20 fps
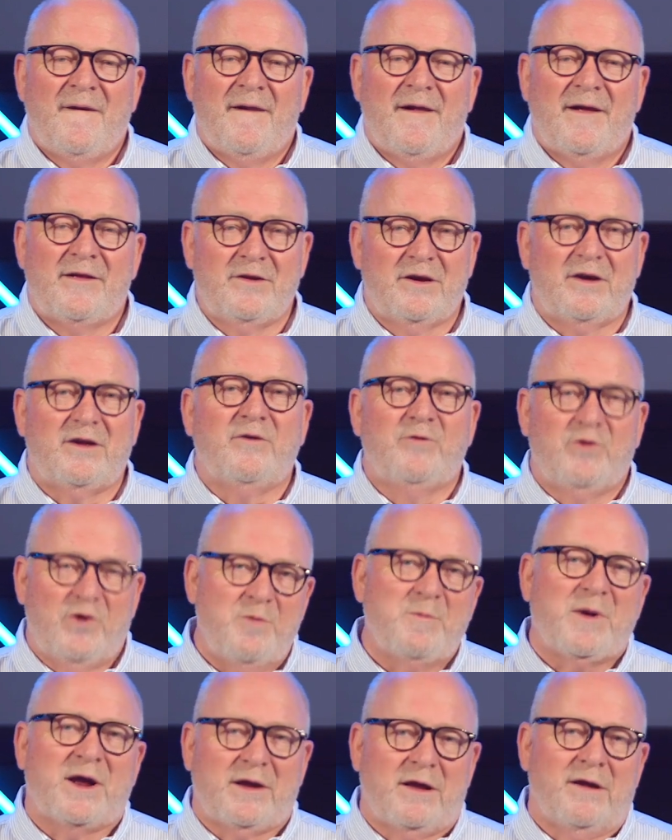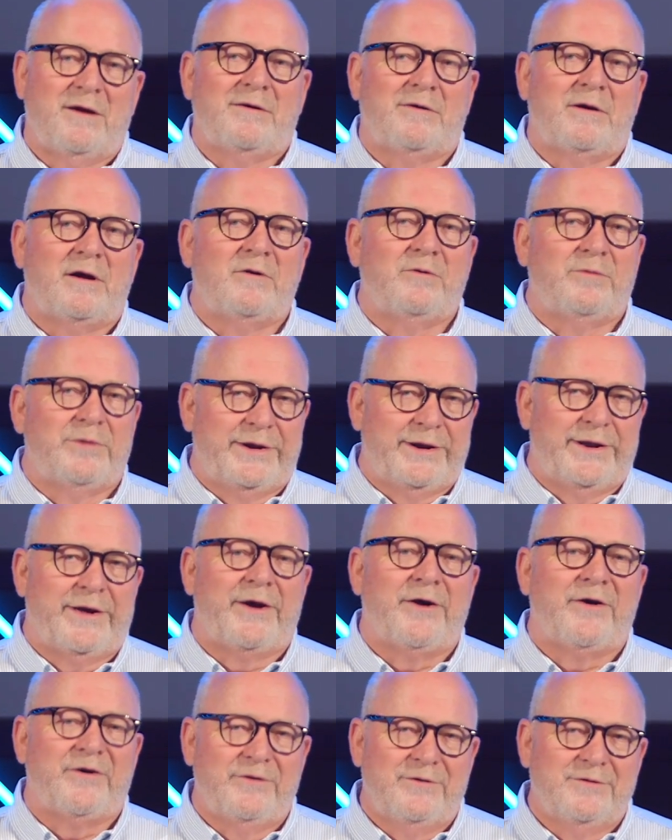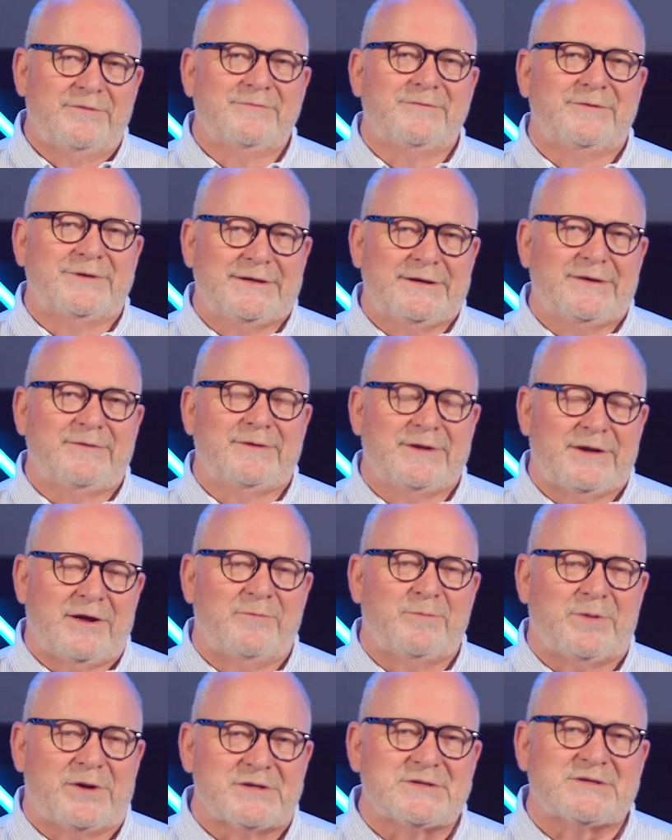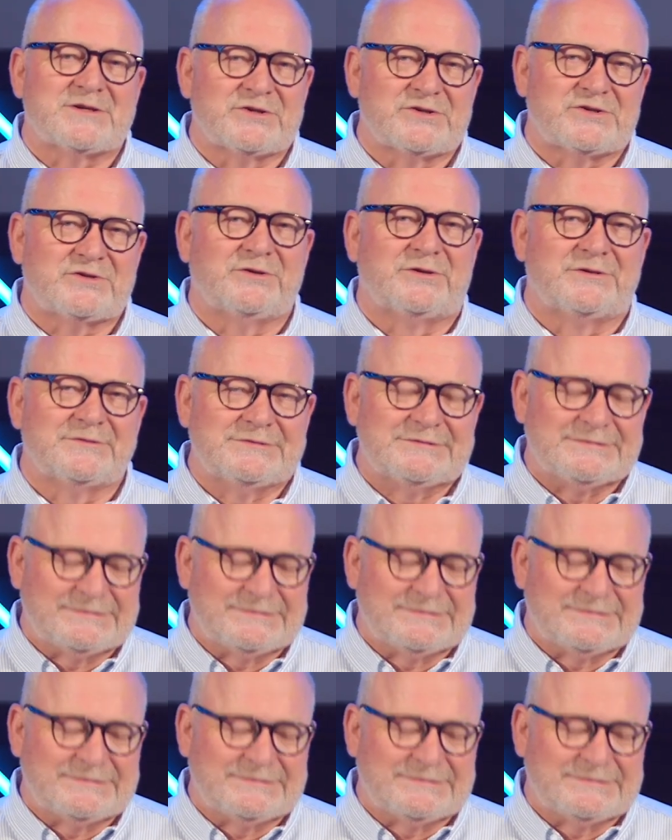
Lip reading: And you might go, oh, we know. We're not Pastor Sean.